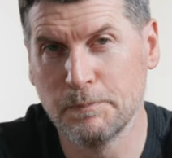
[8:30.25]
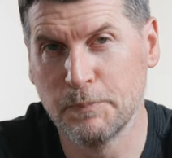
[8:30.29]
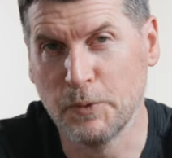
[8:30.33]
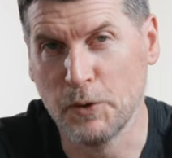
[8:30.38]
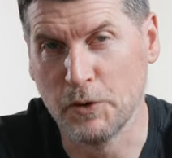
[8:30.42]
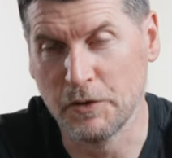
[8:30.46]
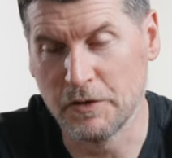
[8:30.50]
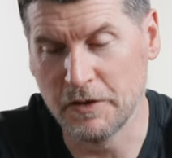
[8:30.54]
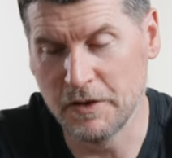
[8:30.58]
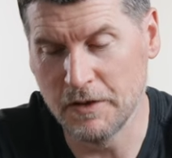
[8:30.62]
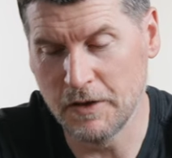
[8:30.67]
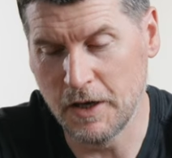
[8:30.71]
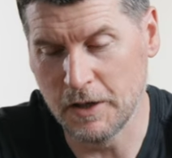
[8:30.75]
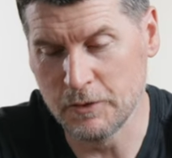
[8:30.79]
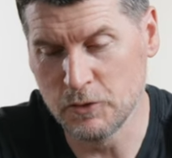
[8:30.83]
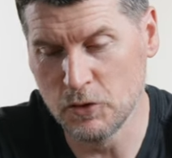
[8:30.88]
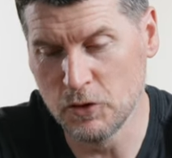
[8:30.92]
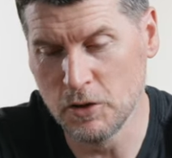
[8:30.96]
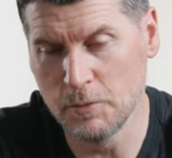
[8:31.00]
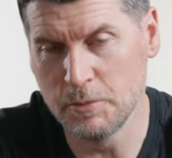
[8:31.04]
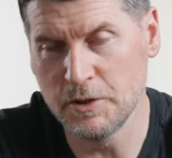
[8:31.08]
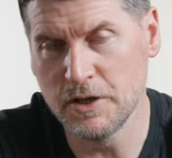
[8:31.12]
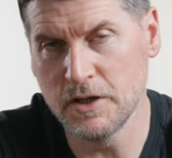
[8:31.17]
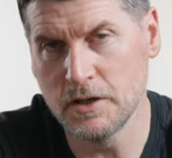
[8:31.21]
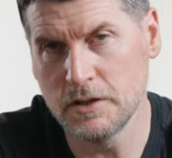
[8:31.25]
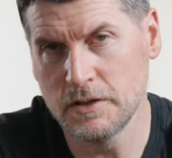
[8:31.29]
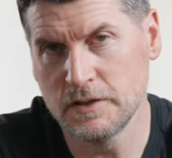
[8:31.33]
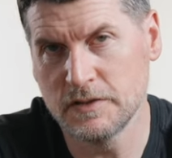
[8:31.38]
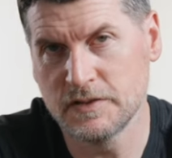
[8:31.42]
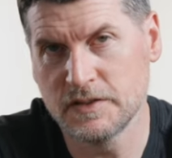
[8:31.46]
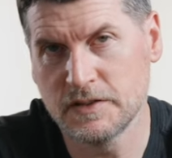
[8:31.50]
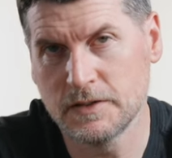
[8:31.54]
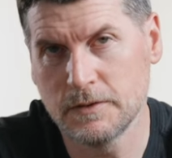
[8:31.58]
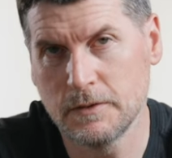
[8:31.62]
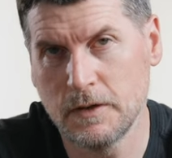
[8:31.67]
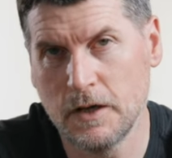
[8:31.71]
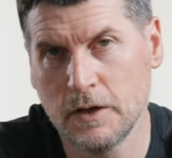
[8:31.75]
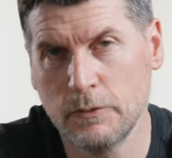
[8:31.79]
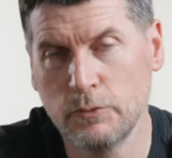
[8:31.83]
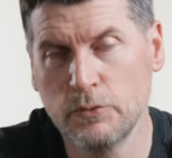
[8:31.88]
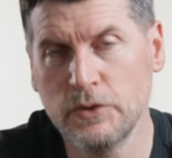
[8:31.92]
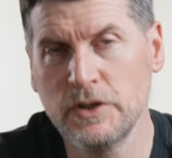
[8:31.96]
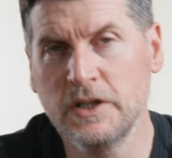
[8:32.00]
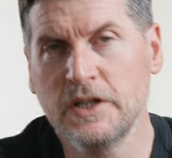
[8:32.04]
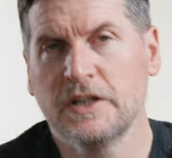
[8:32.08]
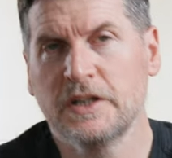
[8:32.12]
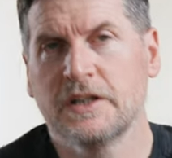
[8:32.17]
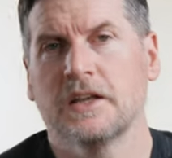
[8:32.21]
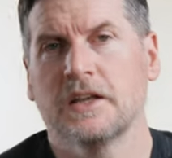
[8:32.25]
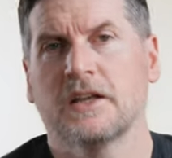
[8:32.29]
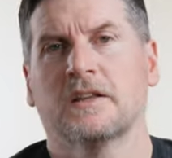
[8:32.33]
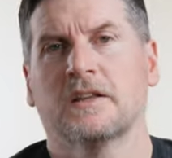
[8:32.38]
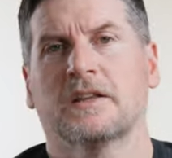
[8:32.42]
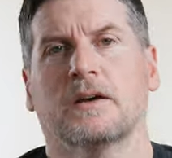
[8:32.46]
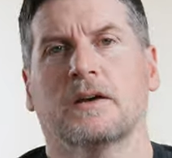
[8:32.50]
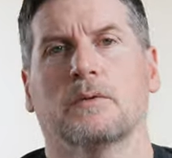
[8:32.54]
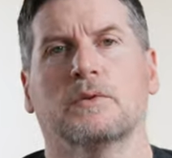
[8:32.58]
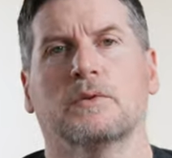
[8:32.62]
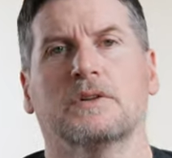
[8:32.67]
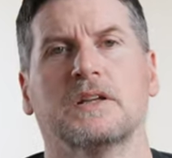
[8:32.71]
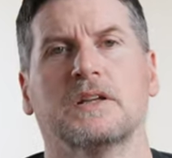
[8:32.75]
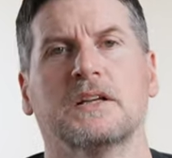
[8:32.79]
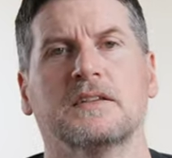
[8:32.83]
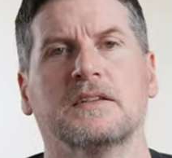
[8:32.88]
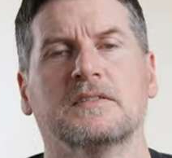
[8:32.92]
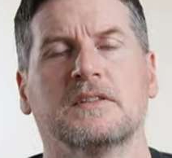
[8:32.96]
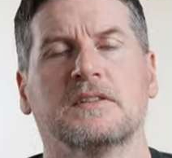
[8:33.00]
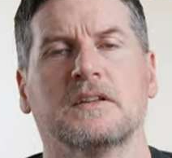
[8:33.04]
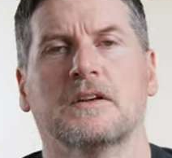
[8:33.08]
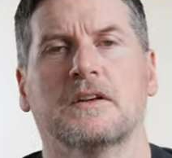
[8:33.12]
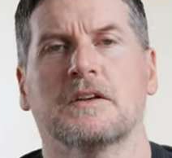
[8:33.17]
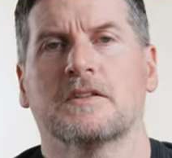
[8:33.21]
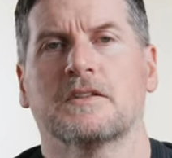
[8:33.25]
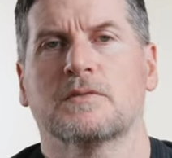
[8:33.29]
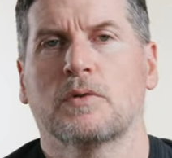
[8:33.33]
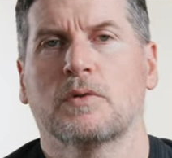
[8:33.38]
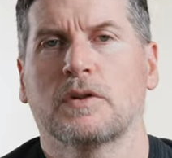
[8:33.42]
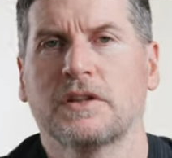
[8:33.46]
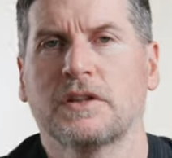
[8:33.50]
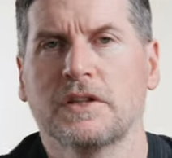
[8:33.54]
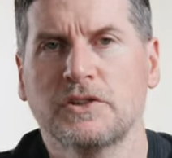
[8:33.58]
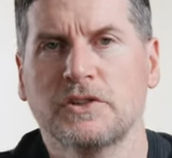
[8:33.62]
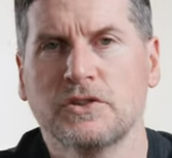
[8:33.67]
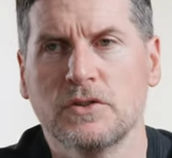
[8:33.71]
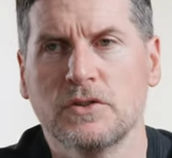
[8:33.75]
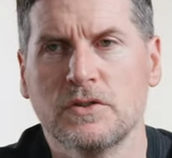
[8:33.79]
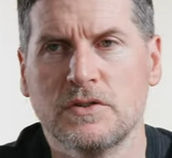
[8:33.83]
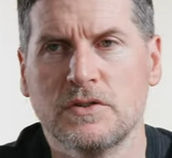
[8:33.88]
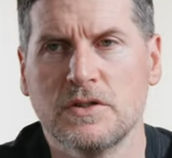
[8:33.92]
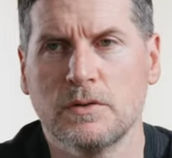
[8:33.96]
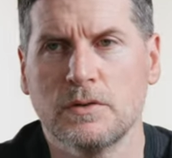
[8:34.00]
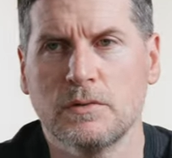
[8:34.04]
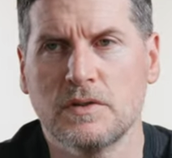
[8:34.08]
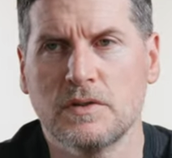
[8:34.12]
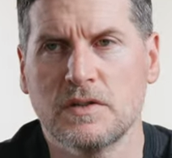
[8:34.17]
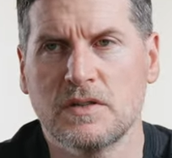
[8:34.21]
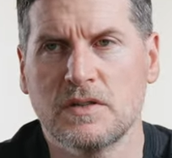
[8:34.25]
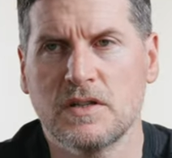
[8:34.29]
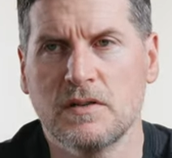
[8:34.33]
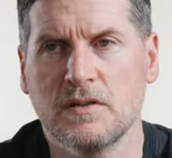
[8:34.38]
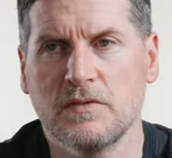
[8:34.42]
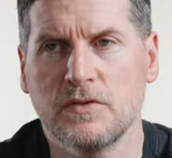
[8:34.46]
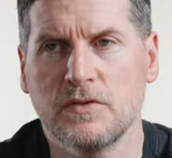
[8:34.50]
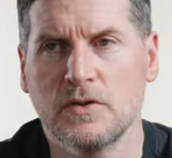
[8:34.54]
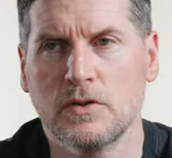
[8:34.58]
But I'm going to be honest, I really think that with these lights, what they should do is give